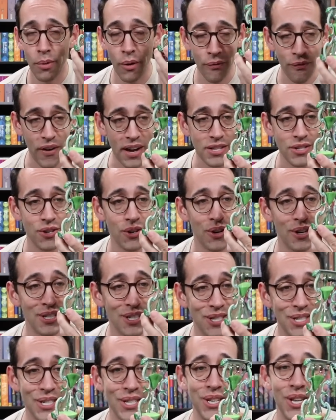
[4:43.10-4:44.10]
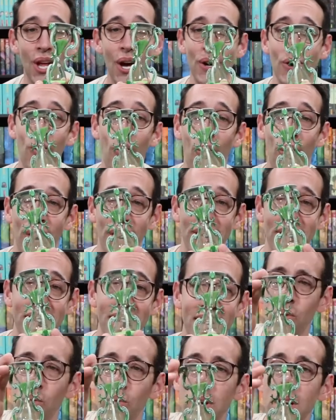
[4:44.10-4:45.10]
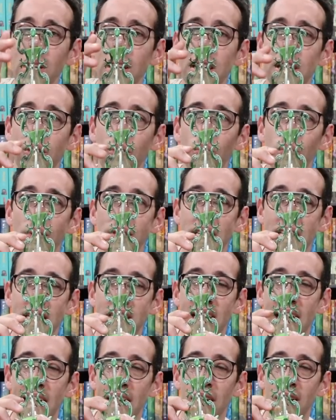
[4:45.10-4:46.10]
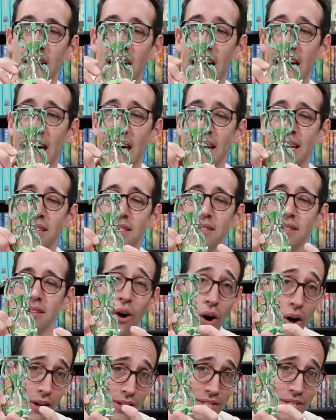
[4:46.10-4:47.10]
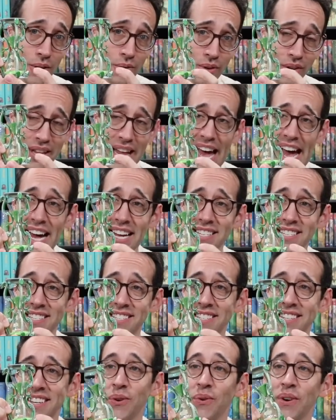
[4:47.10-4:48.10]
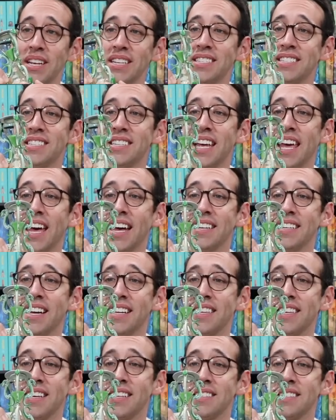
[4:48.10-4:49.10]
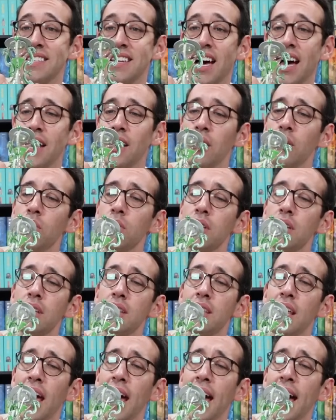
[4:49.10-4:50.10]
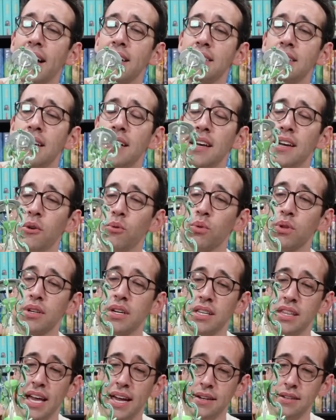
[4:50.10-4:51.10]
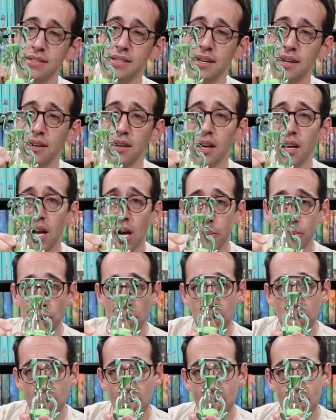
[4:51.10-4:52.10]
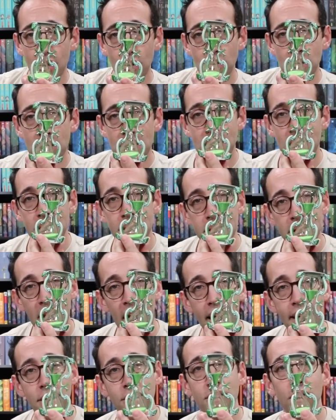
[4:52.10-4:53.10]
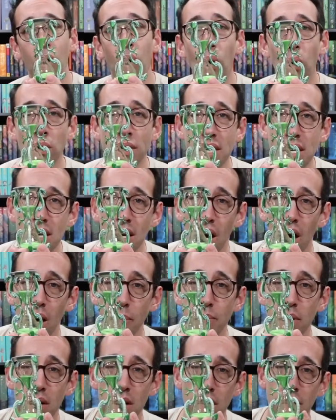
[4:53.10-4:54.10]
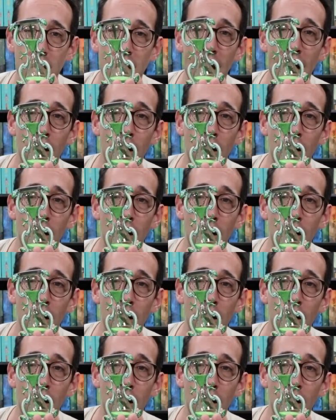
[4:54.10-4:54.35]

Professor Slughorn. Really cool detail, and also glass, green sand on the inside. Oh, look at that. We'll look at that in a second. But look at those snakes holding up the